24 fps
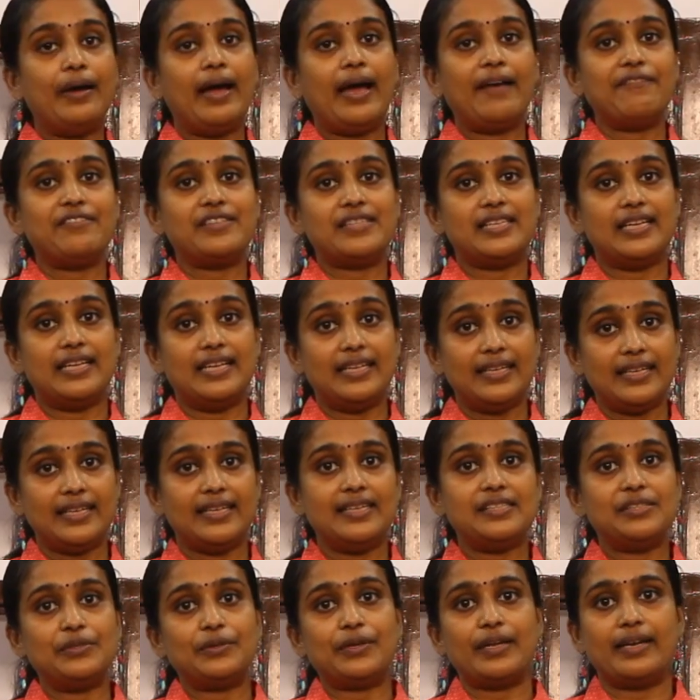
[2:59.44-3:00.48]
you have
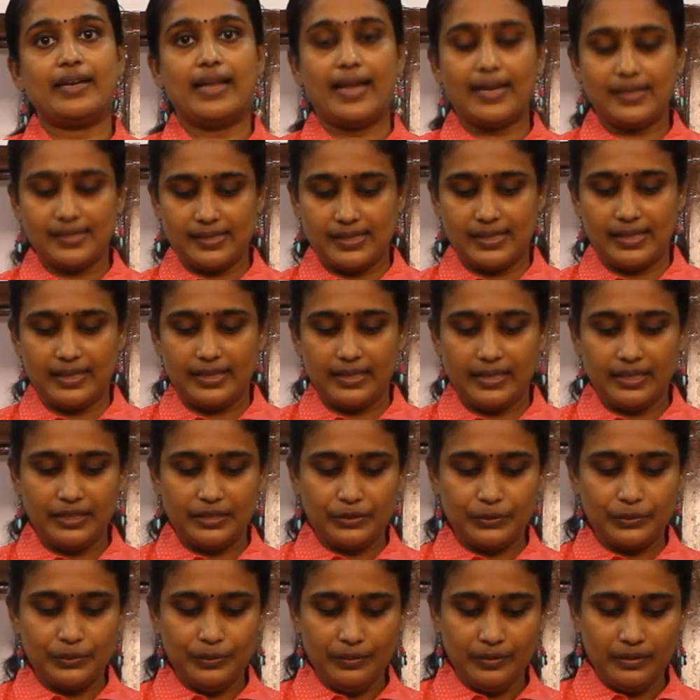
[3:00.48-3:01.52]
celeries, you can add
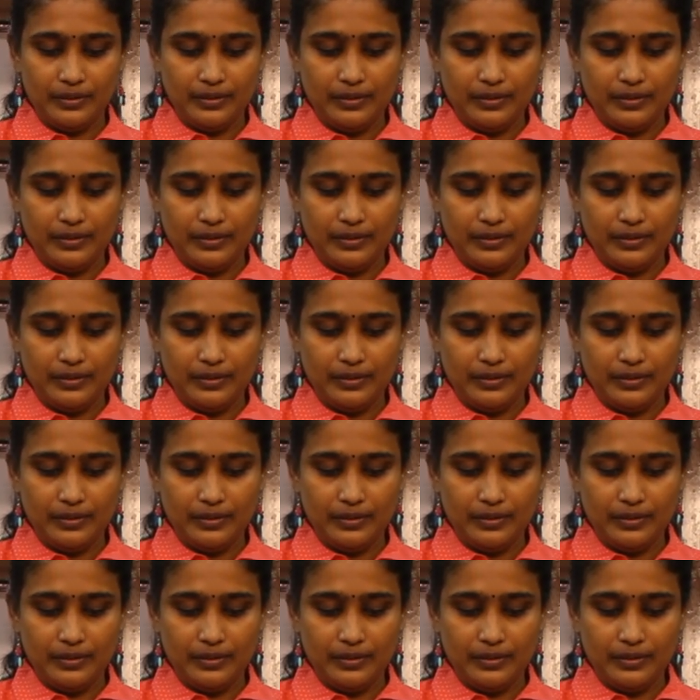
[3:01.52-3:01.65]
celery too.